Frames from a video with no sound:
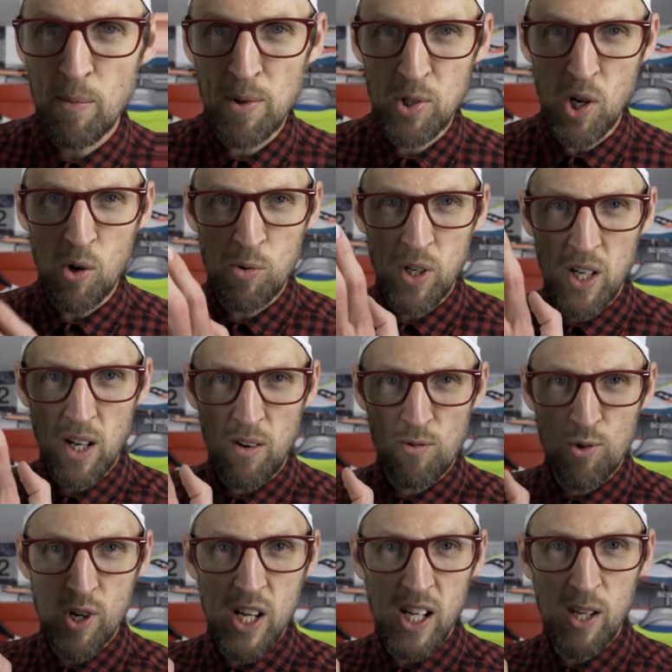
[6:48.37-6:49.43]
rubber's holding out
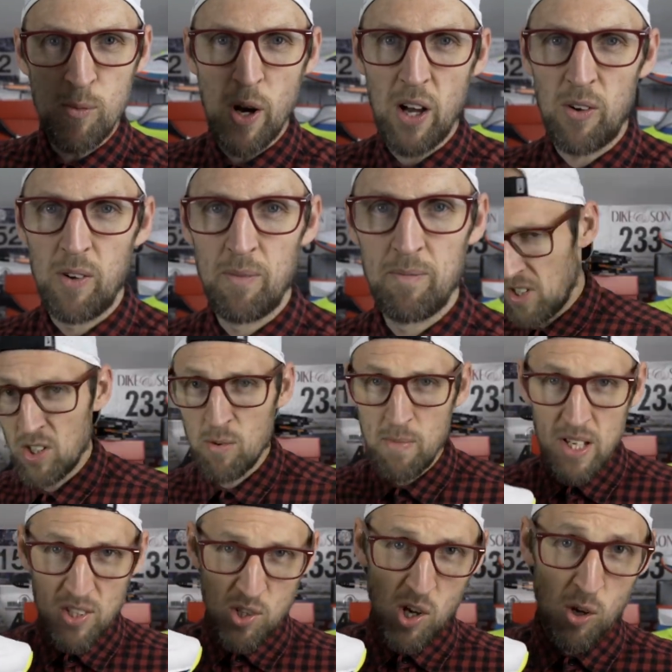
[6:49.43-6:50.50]
really well, and the
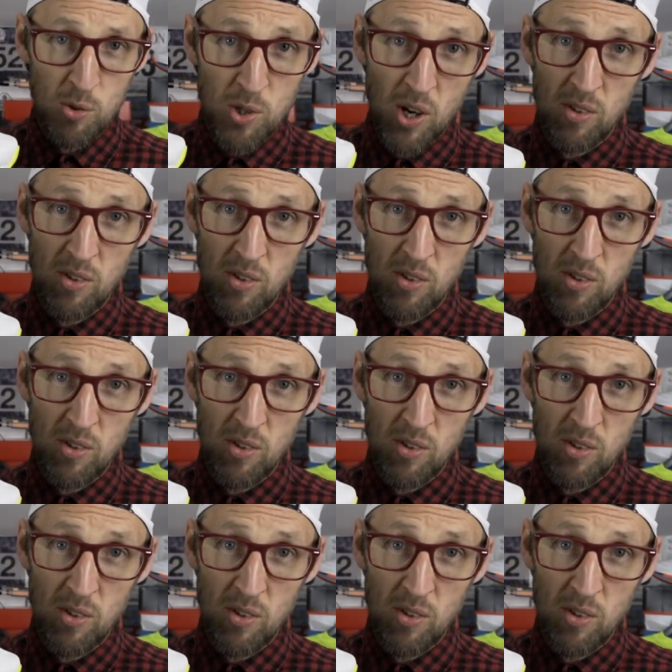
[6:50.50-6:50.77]
midsole's